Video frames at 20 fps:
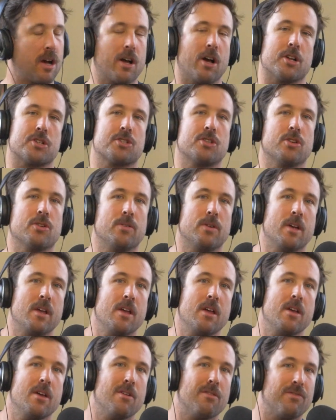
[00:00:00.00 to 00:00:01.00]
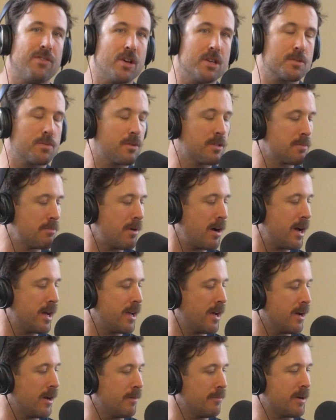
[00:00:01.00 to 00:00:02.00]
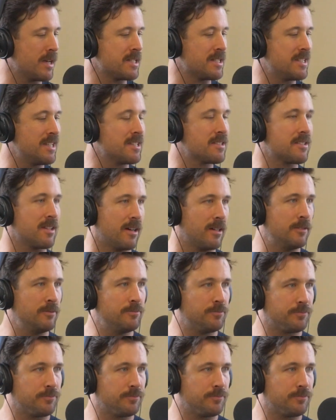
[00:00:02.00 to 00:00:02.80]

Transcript: I got two. First was my uh, my sister.